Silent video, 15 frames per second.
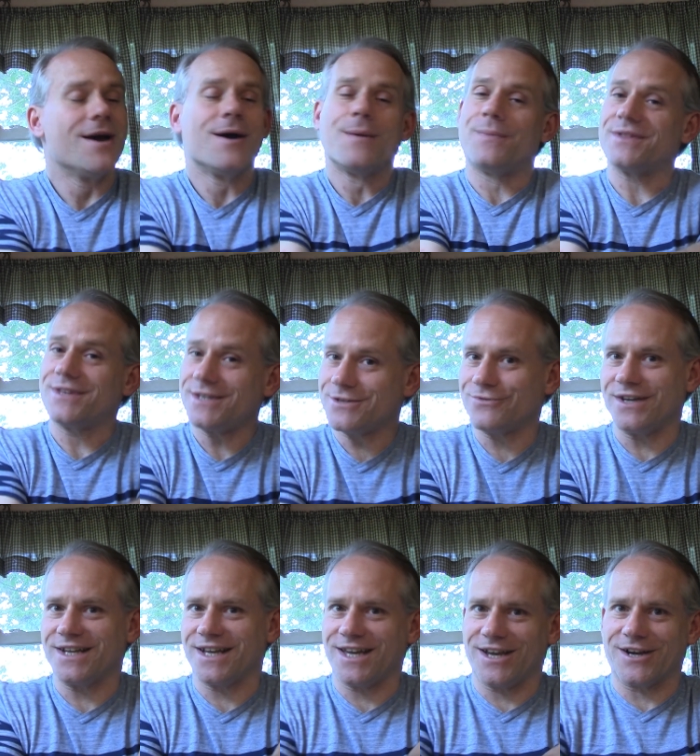but this
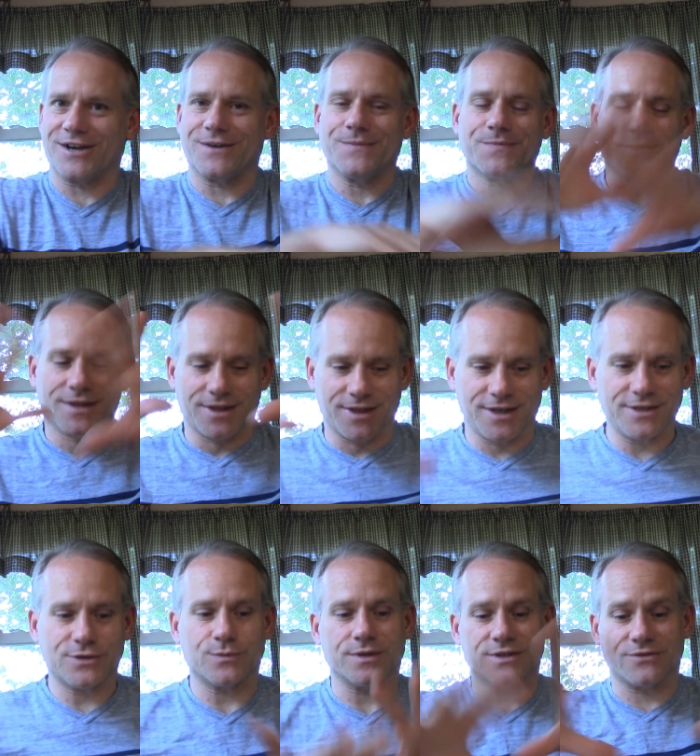reading here,
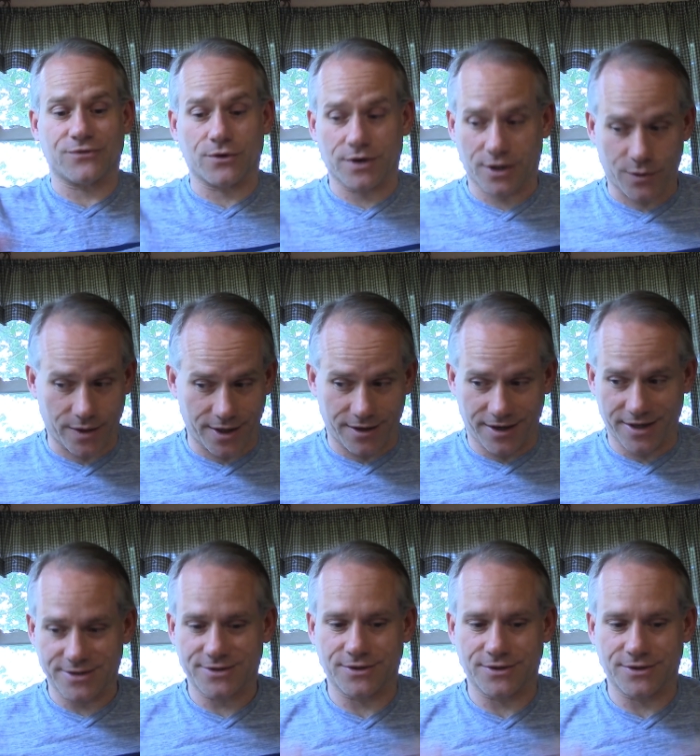this one's for Aquarius.